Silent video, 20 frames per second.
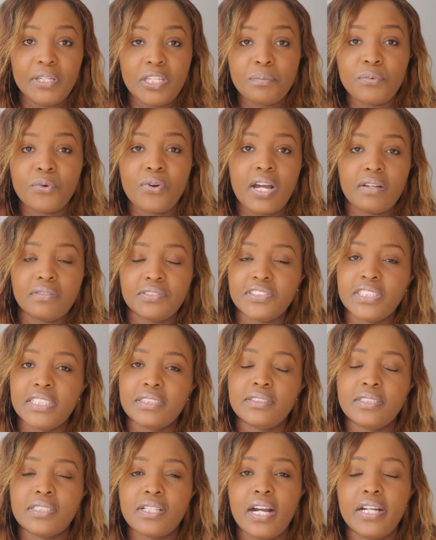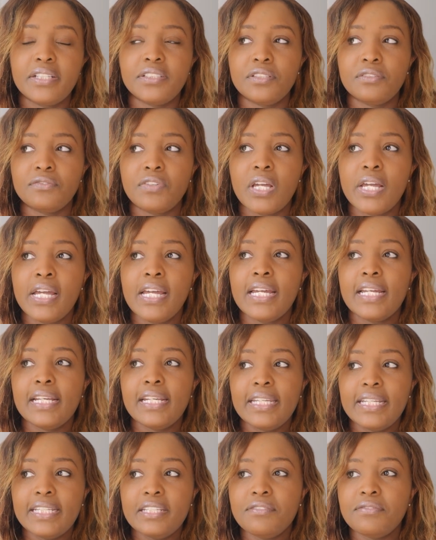people have said to kind of
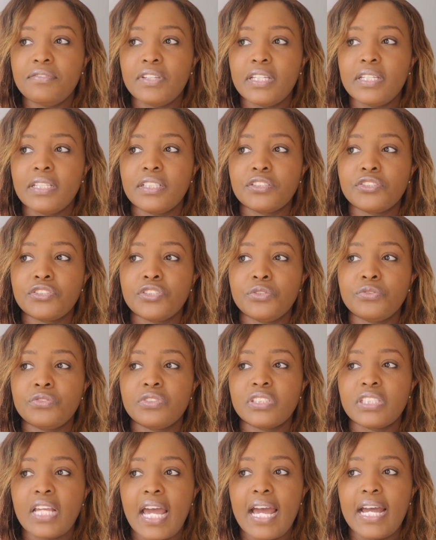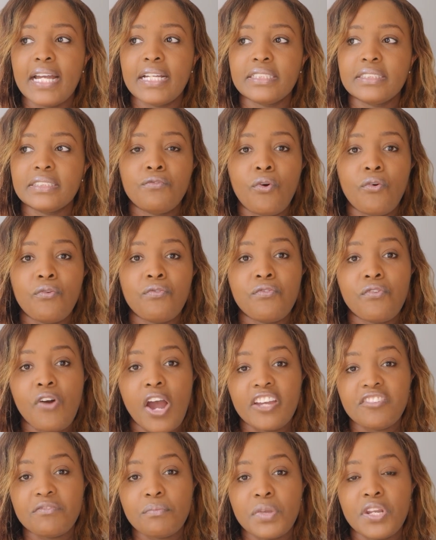leave it to stand for
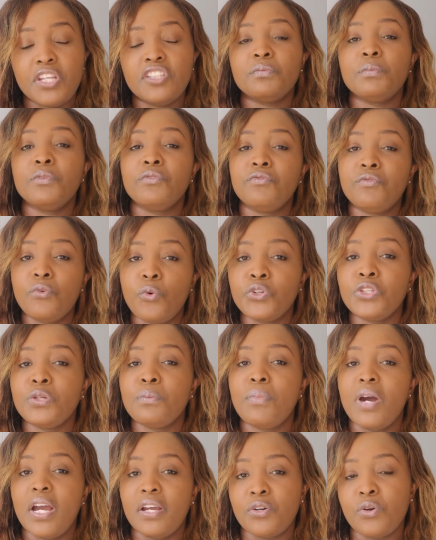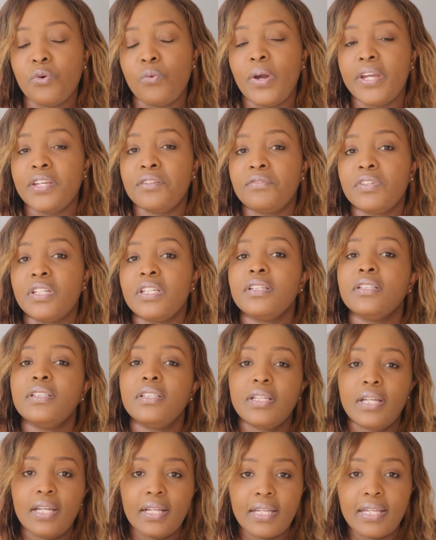5 minutes before you microwave it.
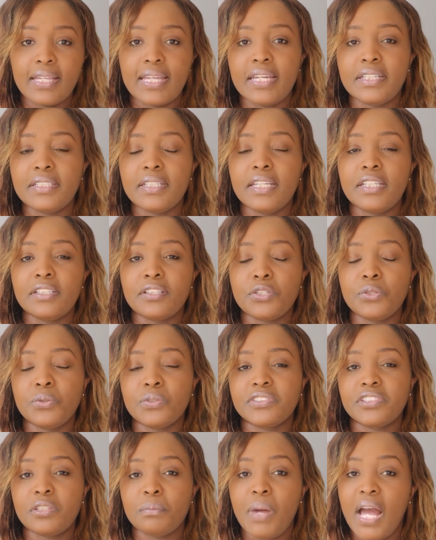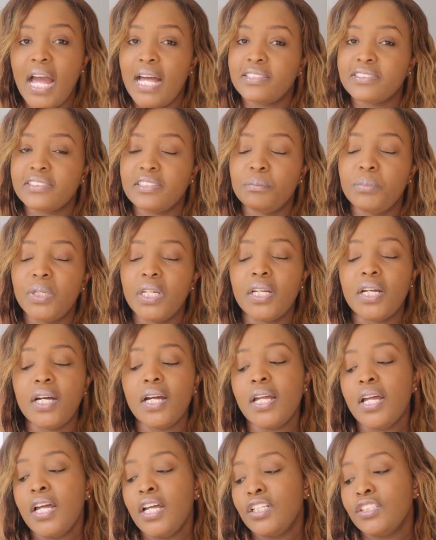Again, it cooks the pasta
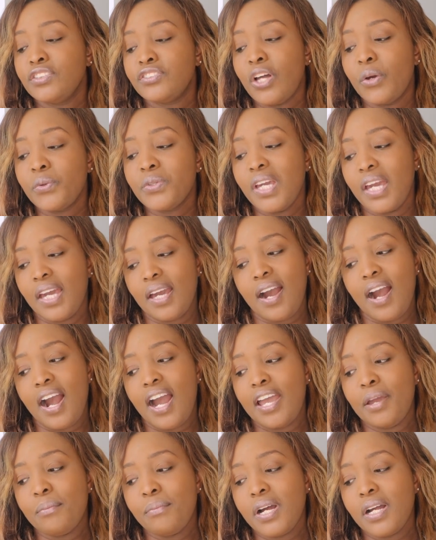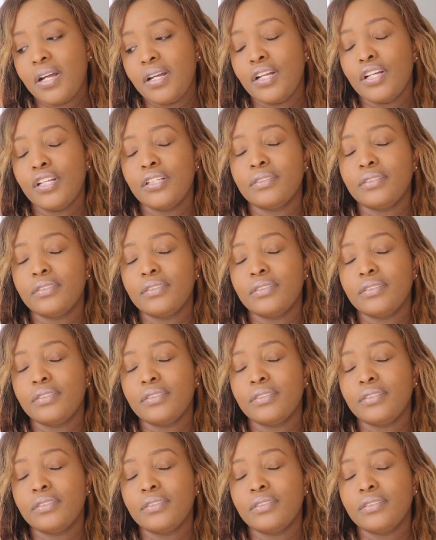better. So yeah, I'm